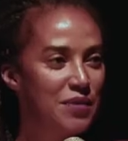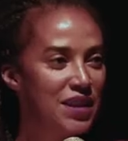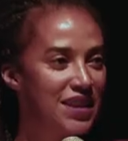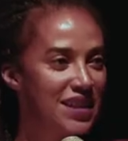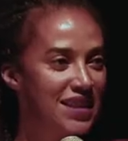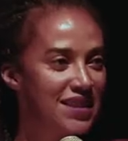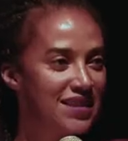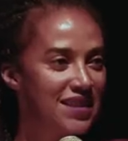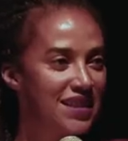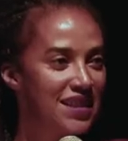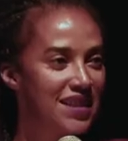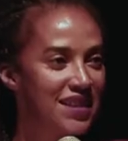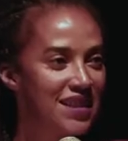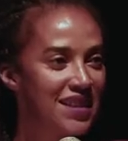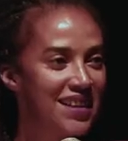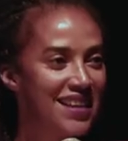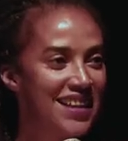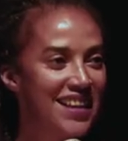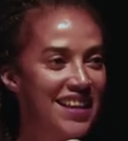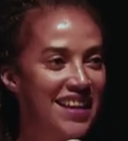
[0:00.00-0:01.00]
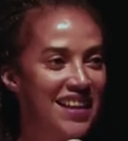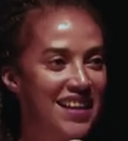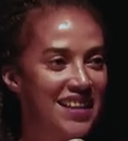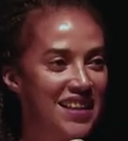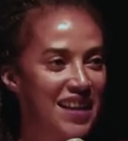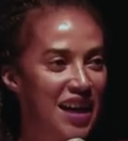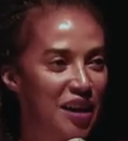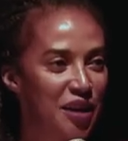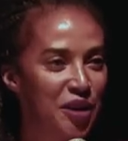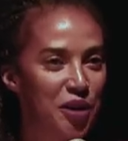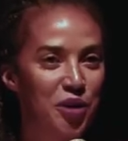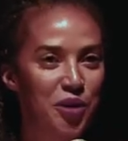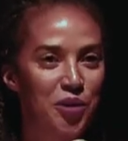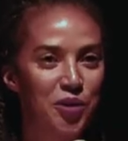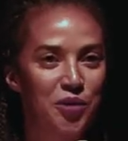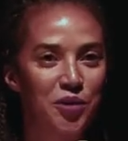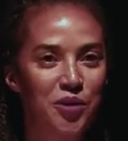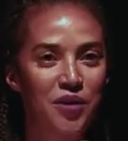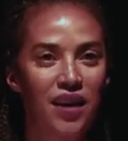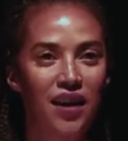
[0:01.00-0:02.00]
Melissa,
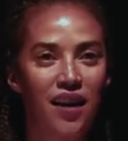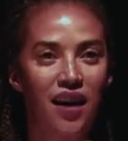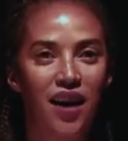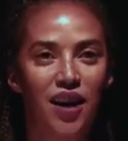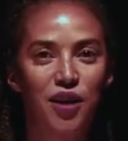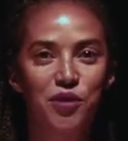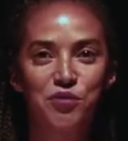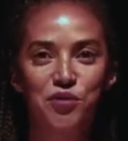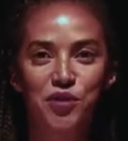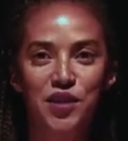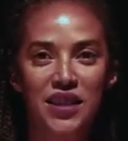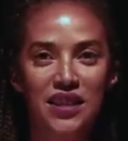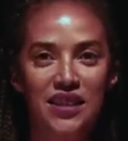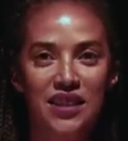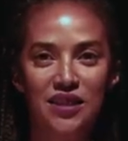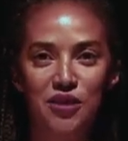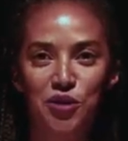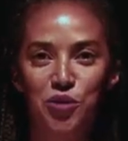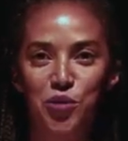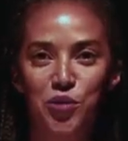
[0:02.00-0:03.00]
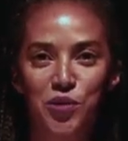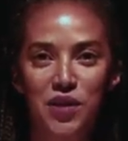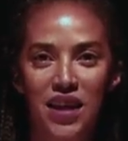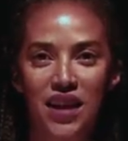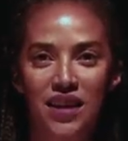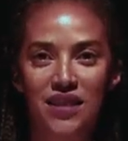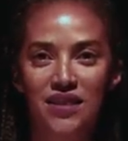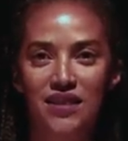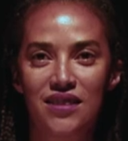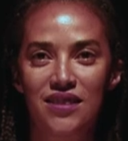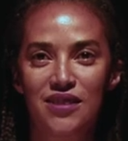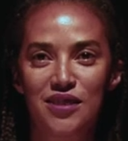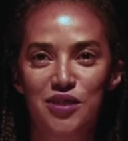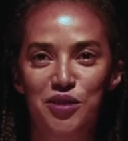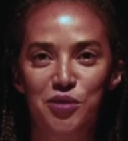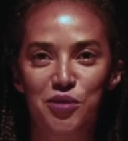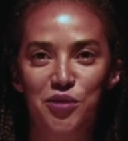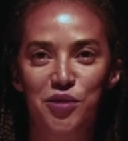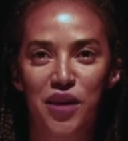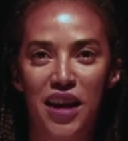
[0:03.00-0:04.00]
Yako, Alfred, and all the
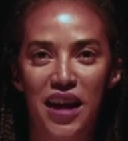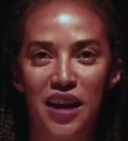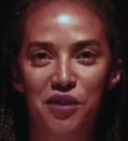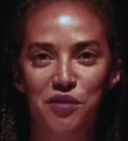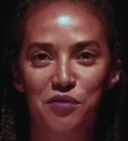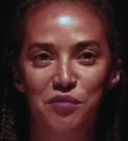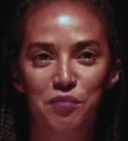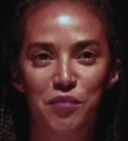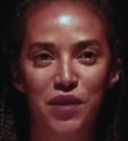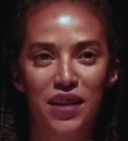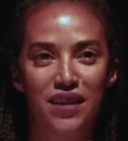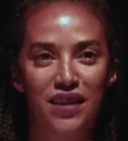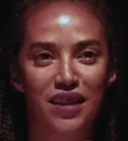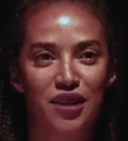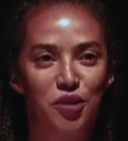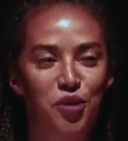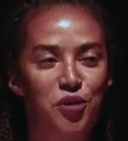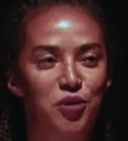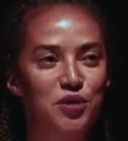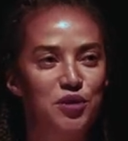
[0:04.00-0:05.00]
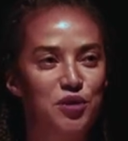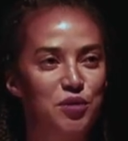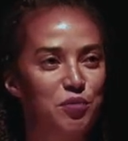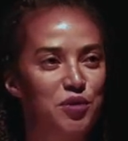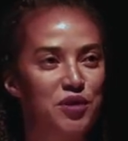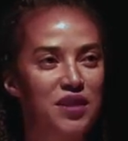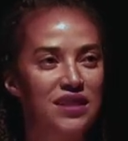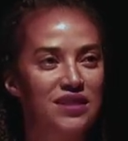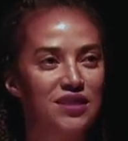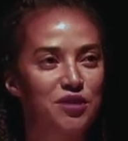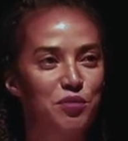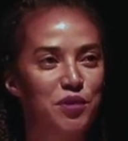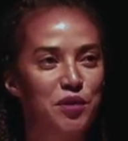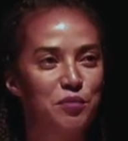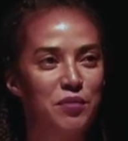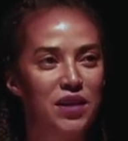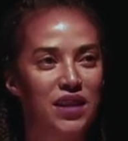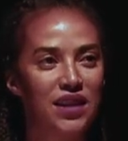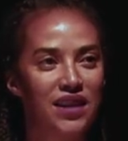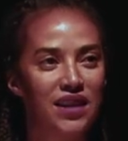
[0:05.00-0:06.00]
others who have been in correspondence
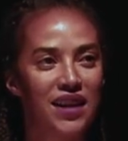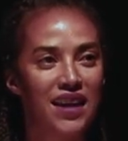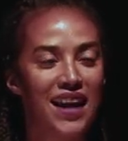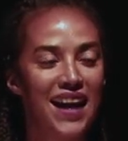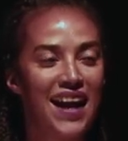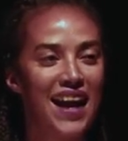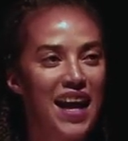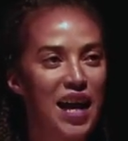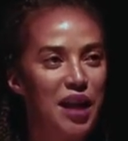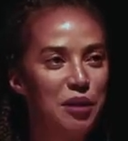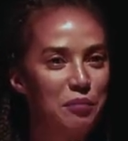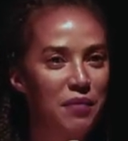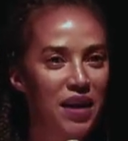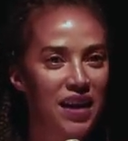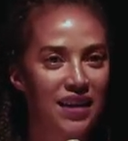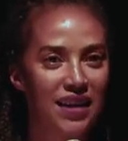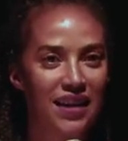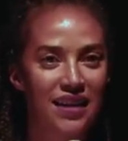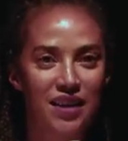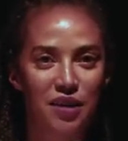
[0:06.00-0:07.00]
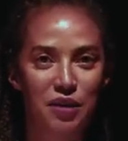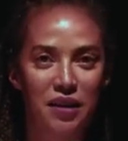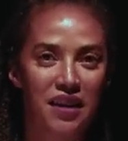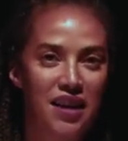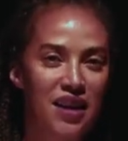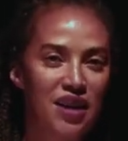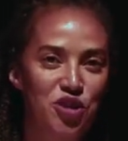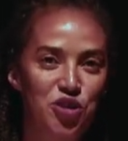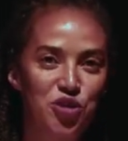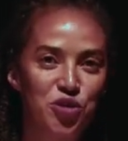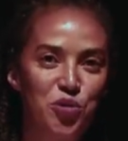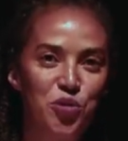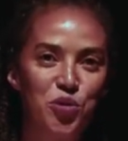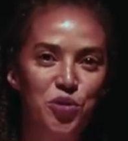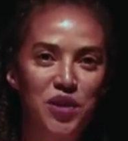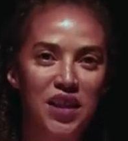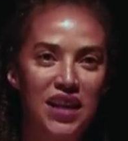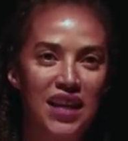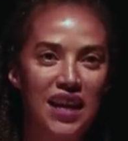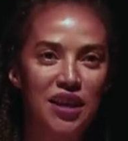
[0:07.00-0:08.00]
with me and make
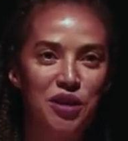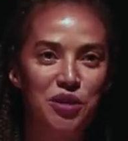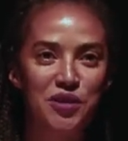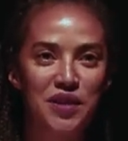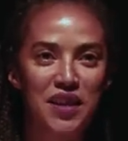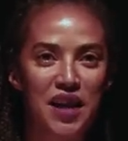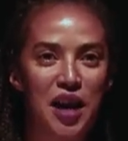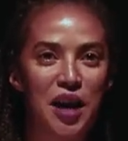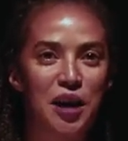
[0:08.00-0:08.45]
sure that I could